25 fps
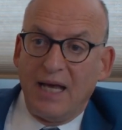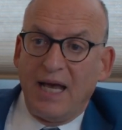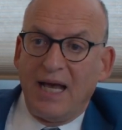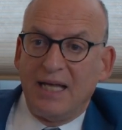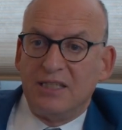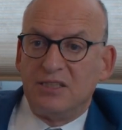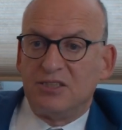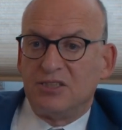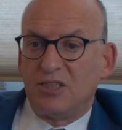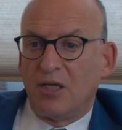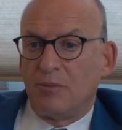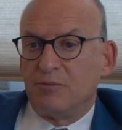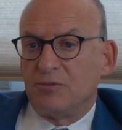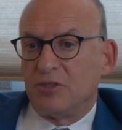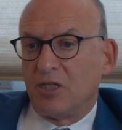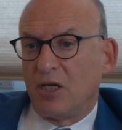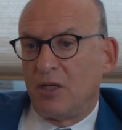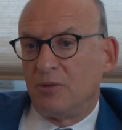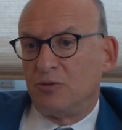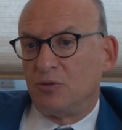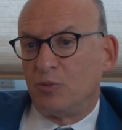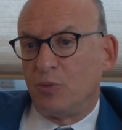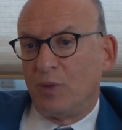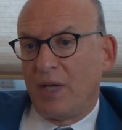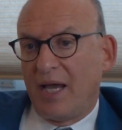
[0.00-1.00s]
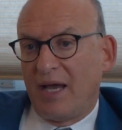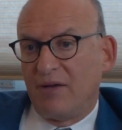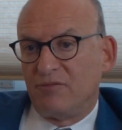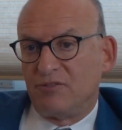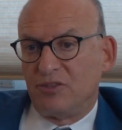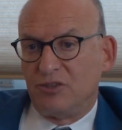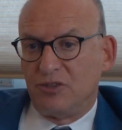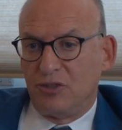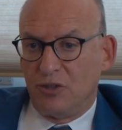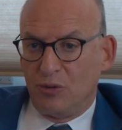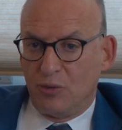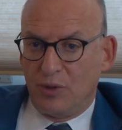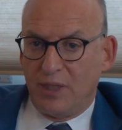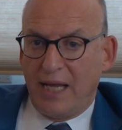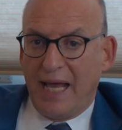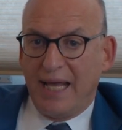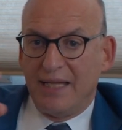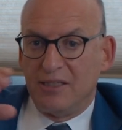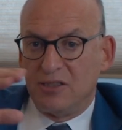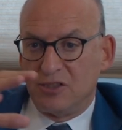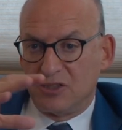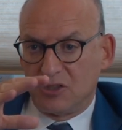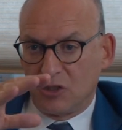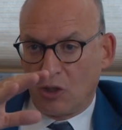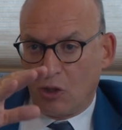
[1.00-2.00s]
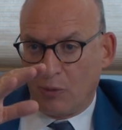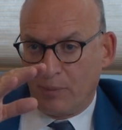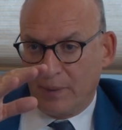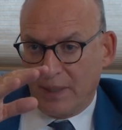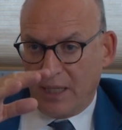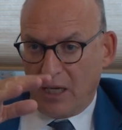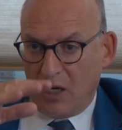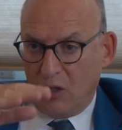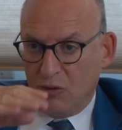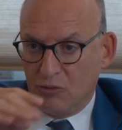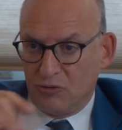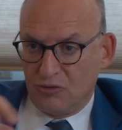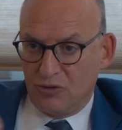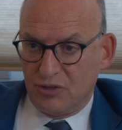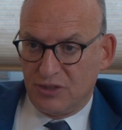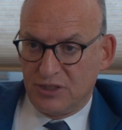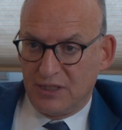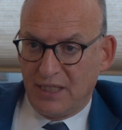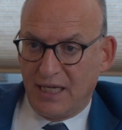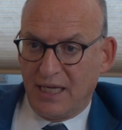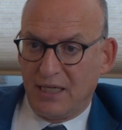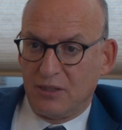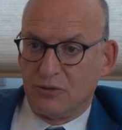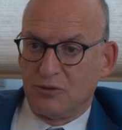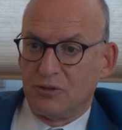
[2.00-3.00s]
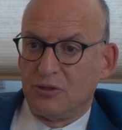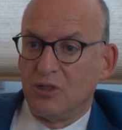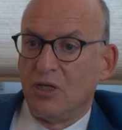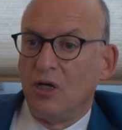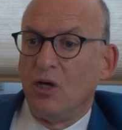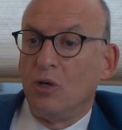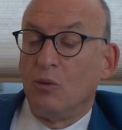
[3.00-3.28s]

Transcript: And sometimes we have to do an endoscopic ultrasound